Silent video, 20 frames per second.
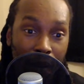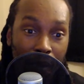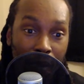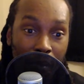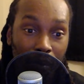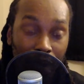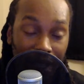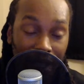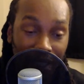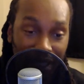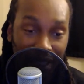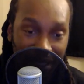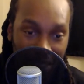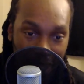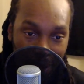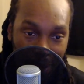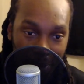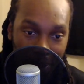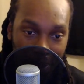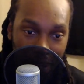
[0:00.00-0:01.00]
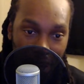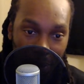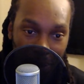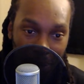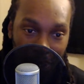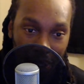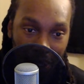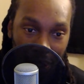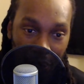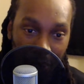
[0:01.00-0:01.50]
But at the same time,
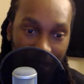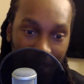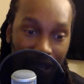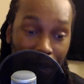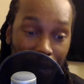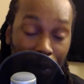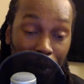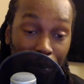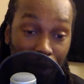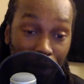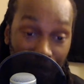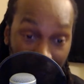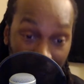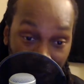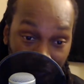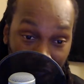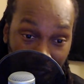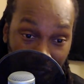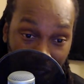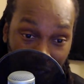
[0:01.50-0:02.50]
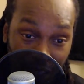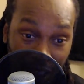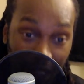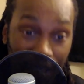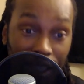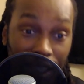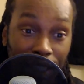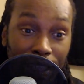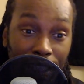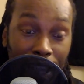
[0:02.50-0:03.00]
we know what type of punch
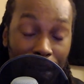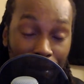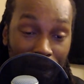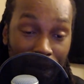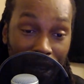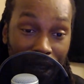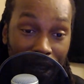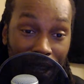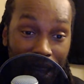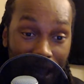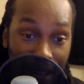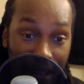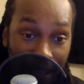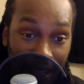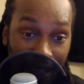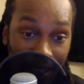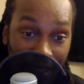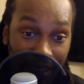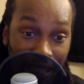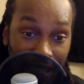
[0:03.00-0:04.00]
that man has.